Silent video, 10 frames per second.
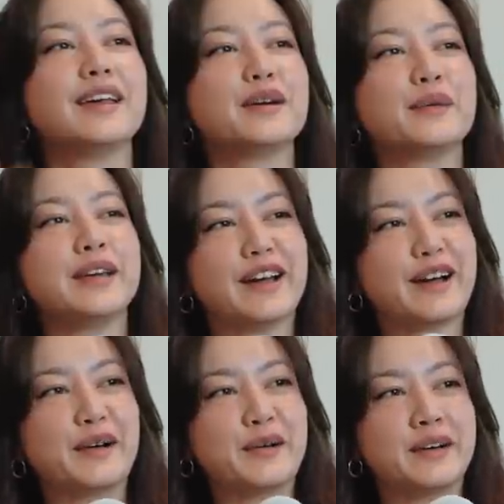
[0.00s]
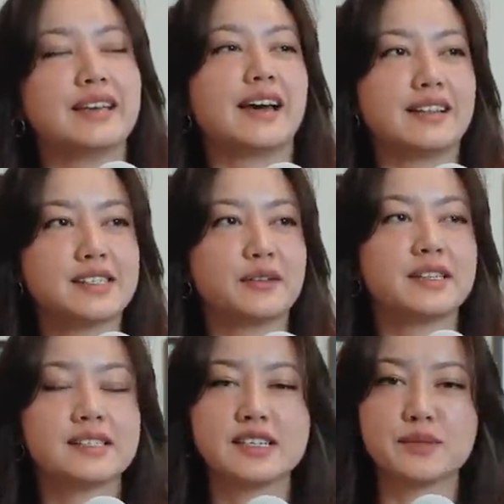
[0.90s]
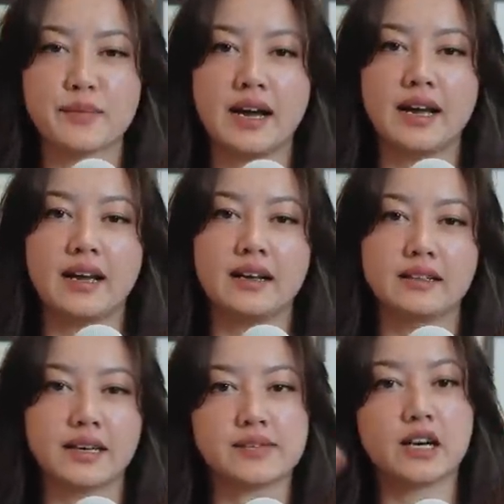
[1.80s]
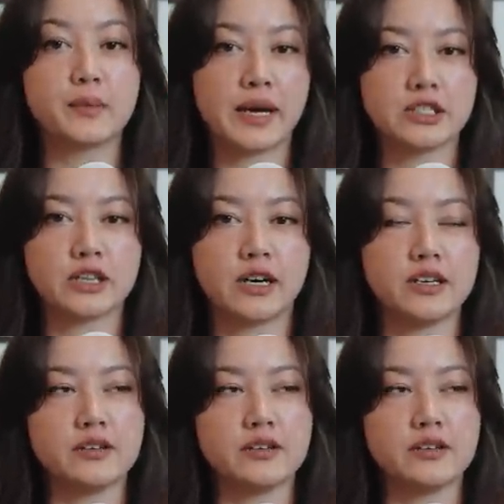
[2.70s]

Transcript: Here we go. Yeah, so this is my lifestyle pie chart.